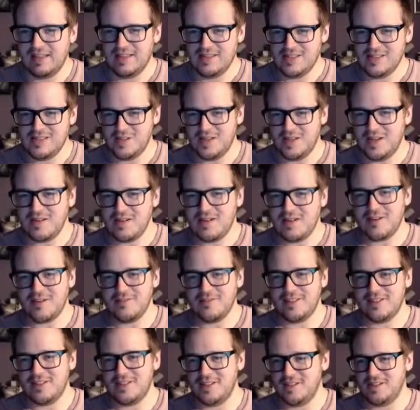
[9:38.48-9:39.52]
So they're
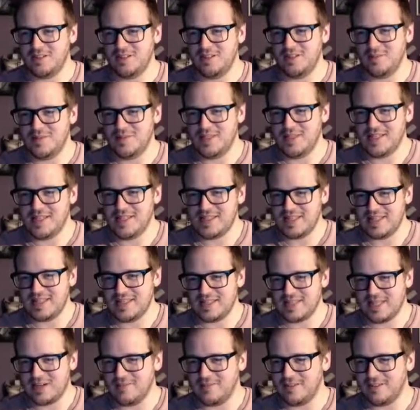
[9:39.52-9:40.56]
covered in germs. This thing's
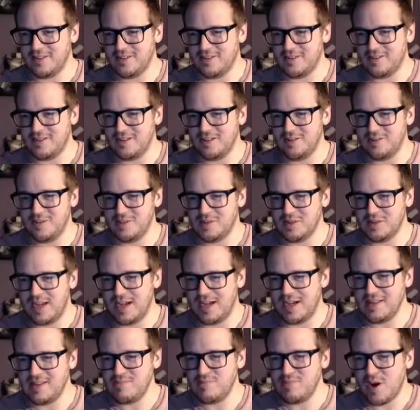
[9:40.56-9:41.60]
covered in germs.
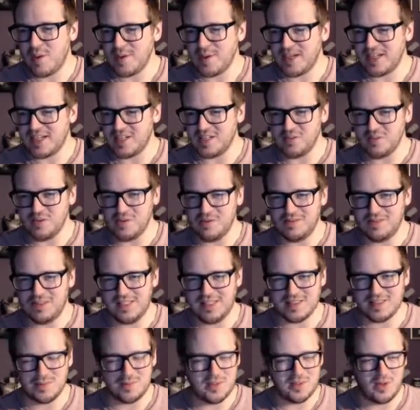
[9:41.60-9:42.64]
I probably need to move
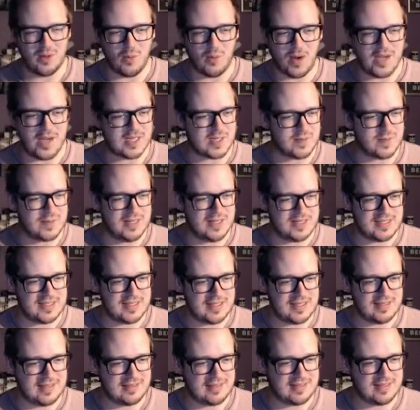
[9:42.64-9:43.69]
these and put a wash basin
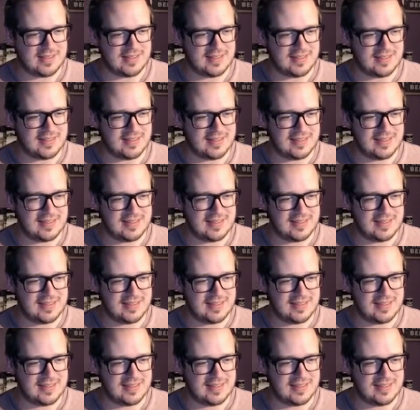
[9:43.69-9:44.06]
out there.